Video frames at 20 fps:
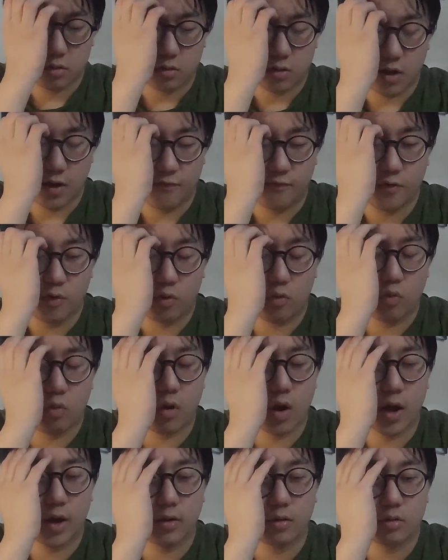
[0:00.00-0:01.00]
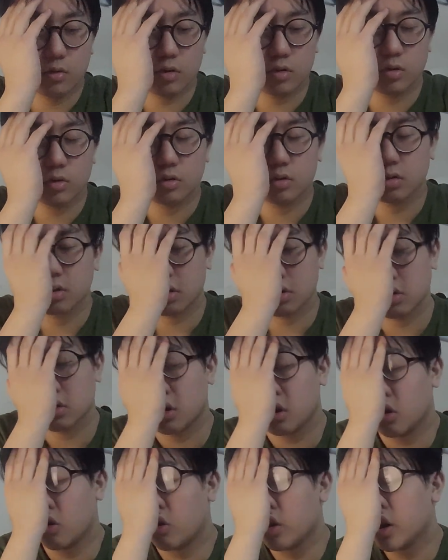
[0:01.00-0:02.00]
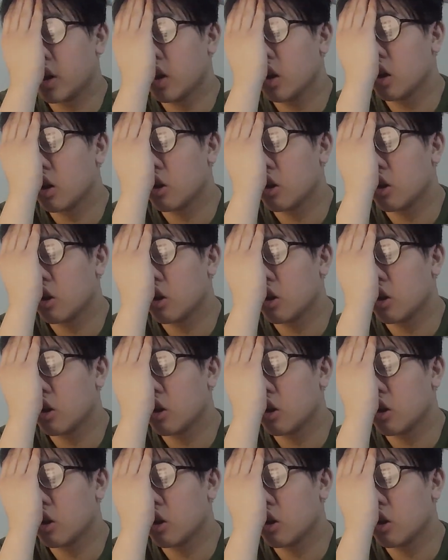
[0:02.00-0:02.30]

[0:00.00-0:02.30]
I feel quite annoyed